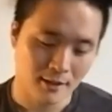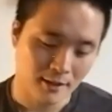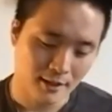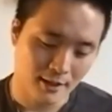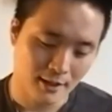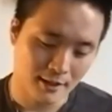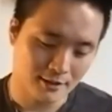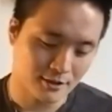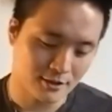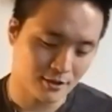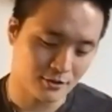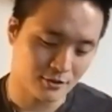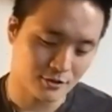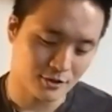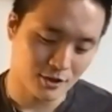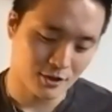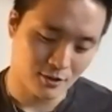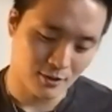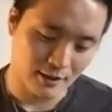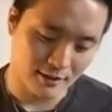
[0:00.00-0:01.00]
And she goes,
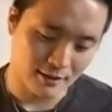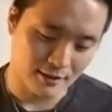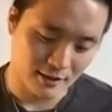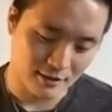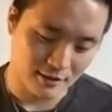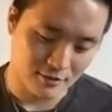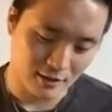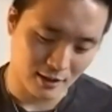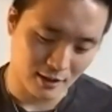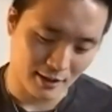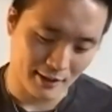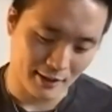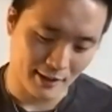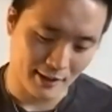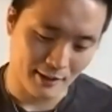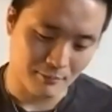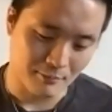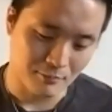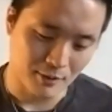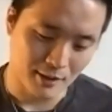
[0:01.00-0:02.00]
you know, I think
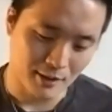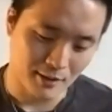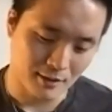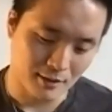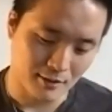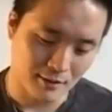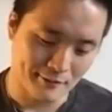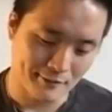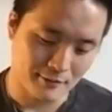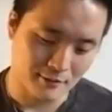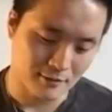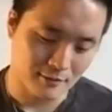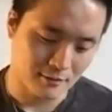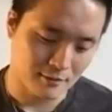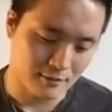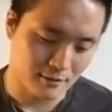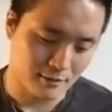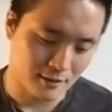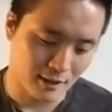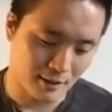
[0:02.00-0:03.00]
I'm ready
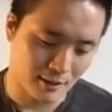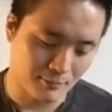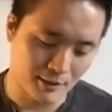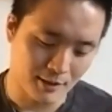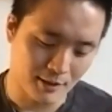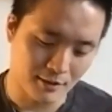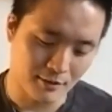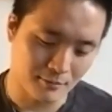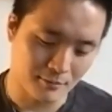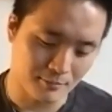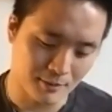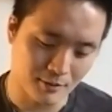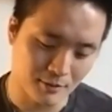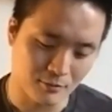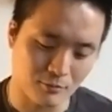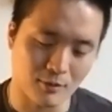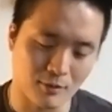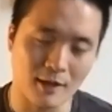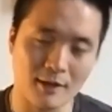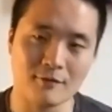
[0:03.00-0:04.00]
to be a
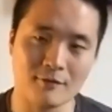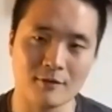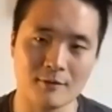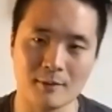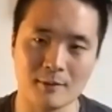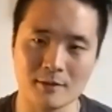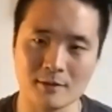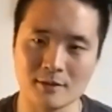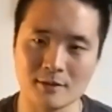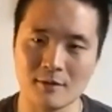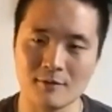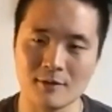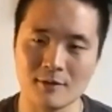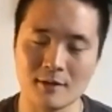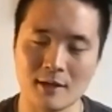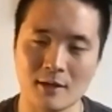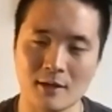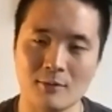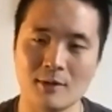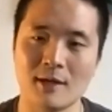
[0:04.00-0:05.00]
wife amongst
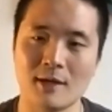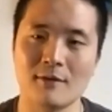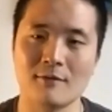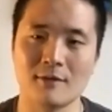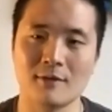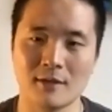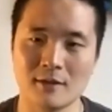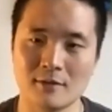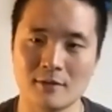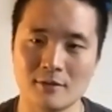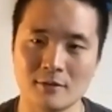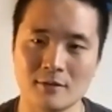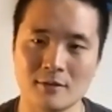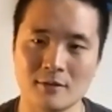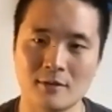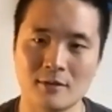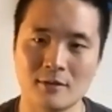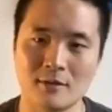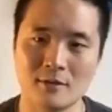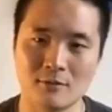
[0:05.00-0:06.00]
everything. I want to have kids,
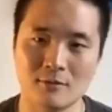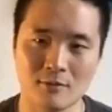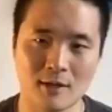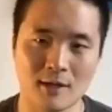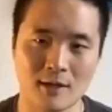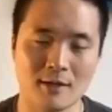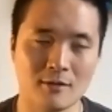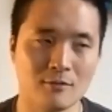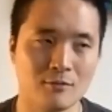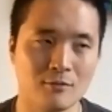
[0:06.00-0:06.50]
right?